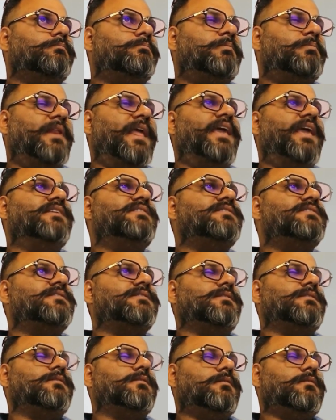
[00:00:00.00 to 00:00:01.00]

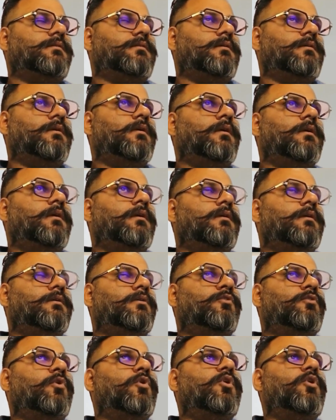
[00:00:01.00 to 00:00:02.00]
plays
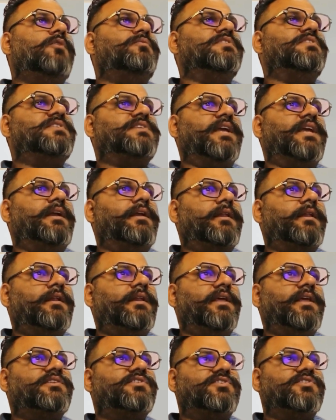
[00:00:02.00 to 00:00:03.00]
role of a
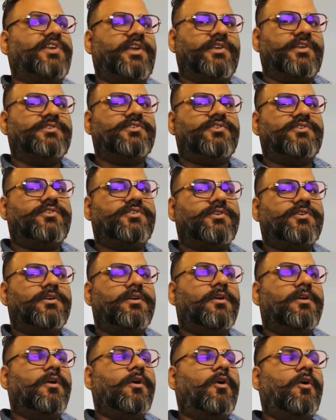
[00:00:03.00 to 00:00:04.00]
central exchange
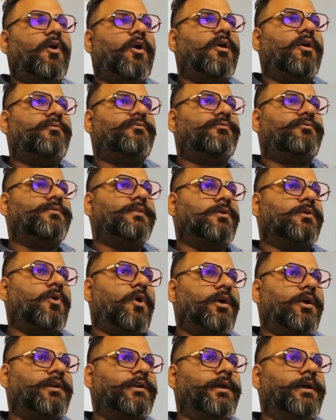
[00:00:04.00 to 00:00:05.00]
of the
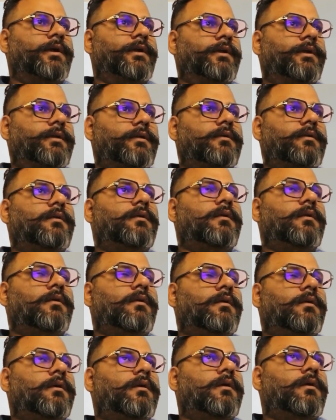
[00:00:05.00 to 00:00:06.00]
content
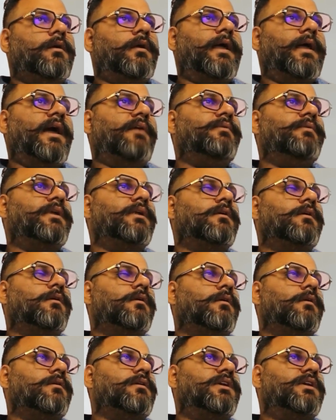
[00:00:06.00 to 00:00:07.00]

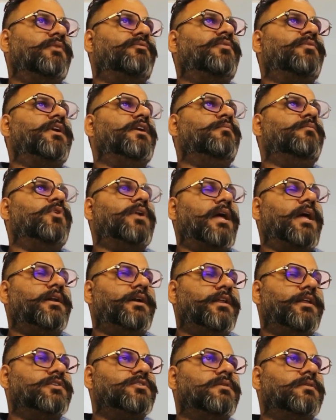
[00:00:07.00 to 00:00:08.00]
having different
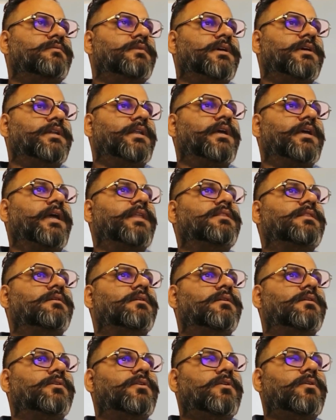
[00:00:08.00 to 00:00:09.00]
modalities of learning and
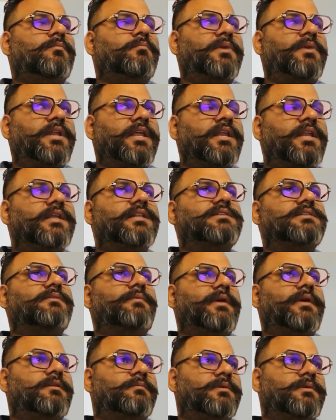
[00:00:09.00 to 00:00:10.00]
the materials
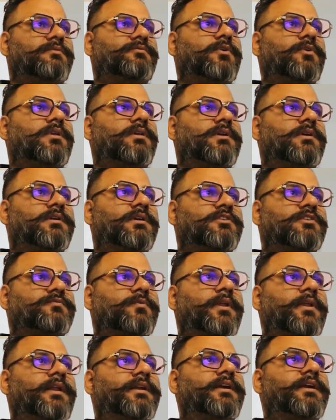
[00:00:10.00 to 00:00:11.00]
available for learners
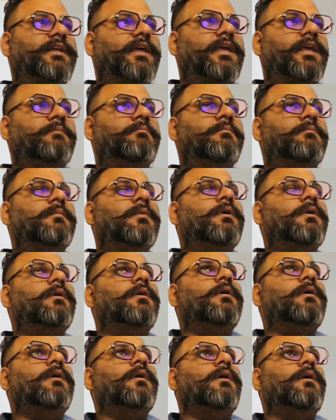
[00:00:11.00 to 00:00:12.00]
for anytime,
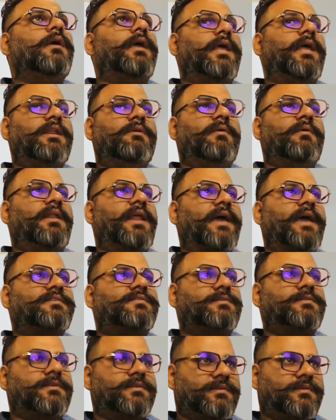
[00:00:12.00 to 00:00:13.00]
anywhere
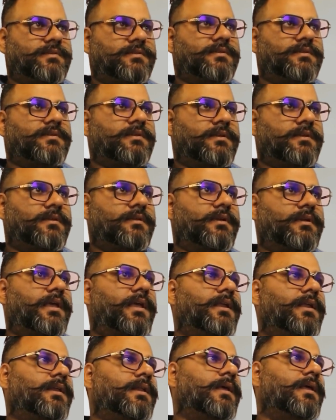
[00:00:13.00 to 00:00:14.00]
access,
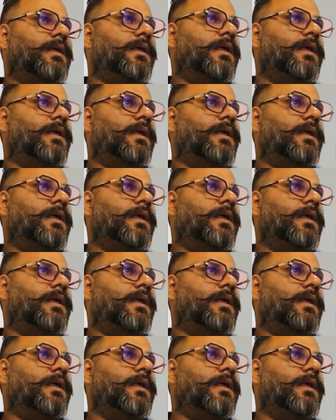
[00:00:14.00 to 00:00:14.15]
right?